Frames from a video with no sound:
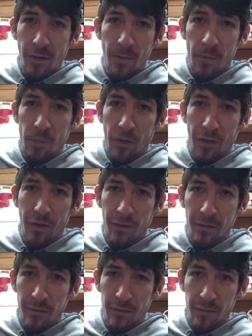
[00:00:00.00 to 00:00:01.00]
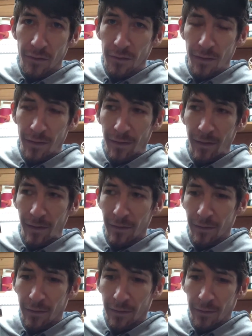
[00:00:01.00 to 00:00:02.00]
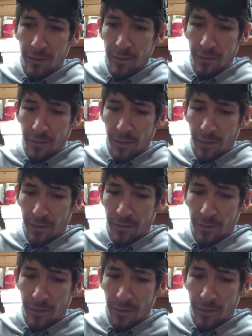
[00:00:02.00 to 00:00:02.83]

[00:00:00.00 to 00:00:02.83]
up the plugs and junk like that. And